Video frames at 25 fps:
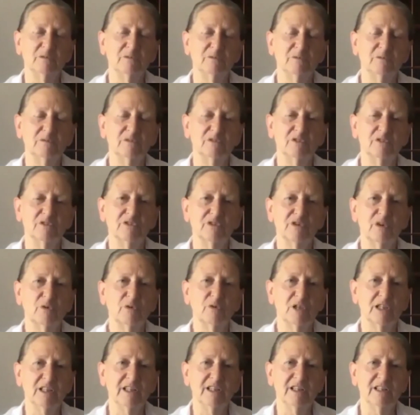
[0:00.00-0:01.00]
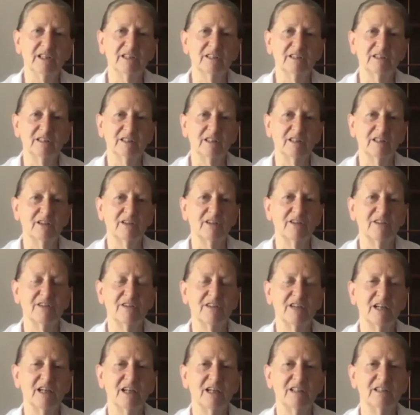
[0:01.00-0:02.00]
so clear
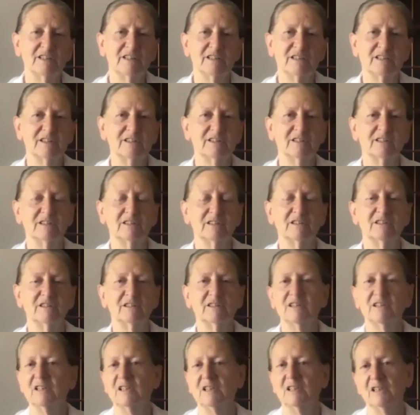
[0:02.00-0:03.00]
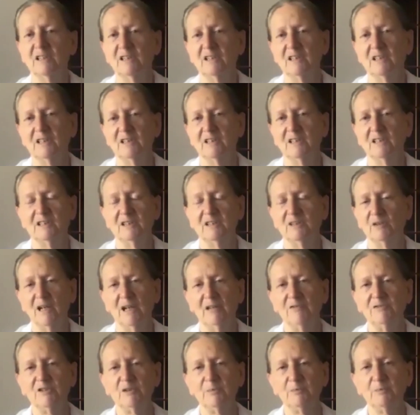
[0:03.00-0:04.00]
that you
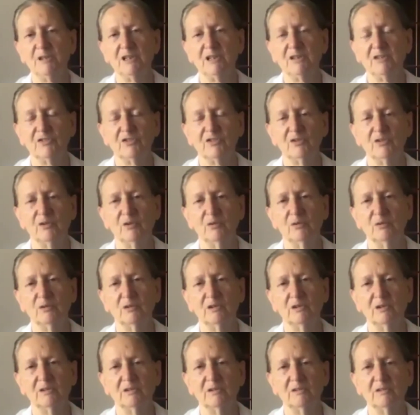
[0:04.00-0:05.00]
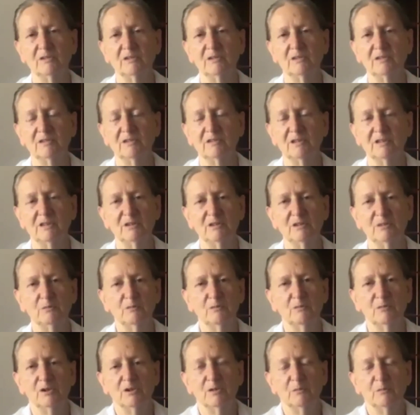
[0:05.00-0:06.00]
have to be a soul.
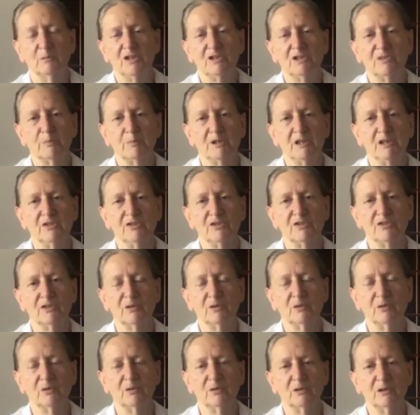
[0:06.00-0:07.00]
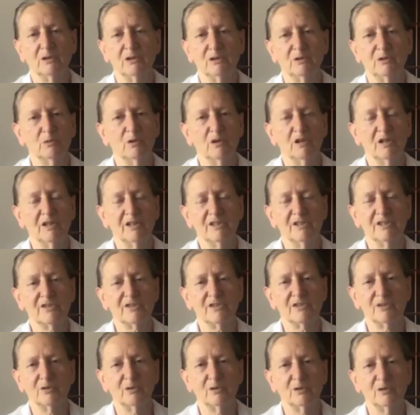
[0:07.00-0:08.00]
You must be a soul. You are a
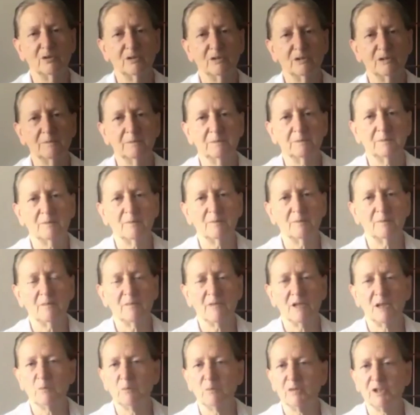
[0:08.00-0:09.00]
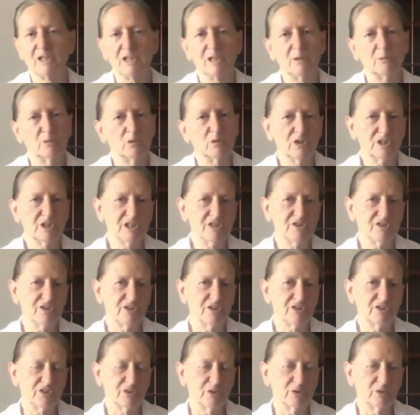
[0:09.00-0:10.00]
soul. But then what is a
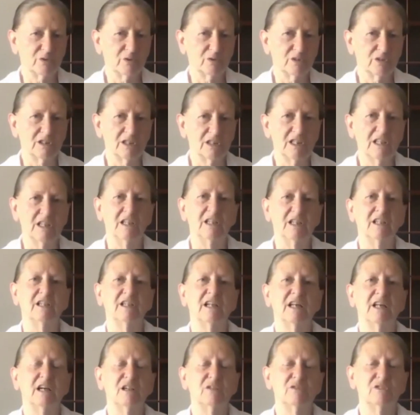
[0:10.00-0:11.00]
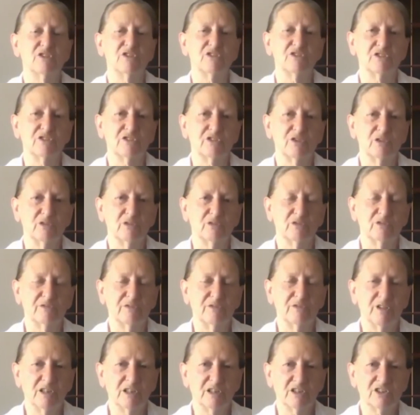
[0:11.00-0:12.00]
soul? How does a soul
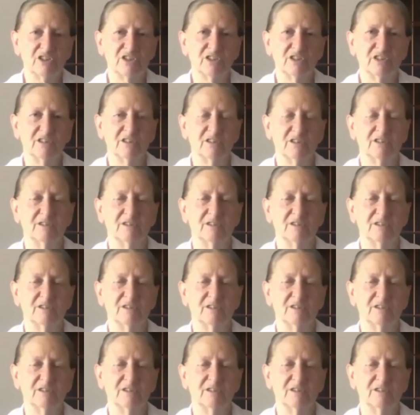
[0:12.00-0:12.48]
function?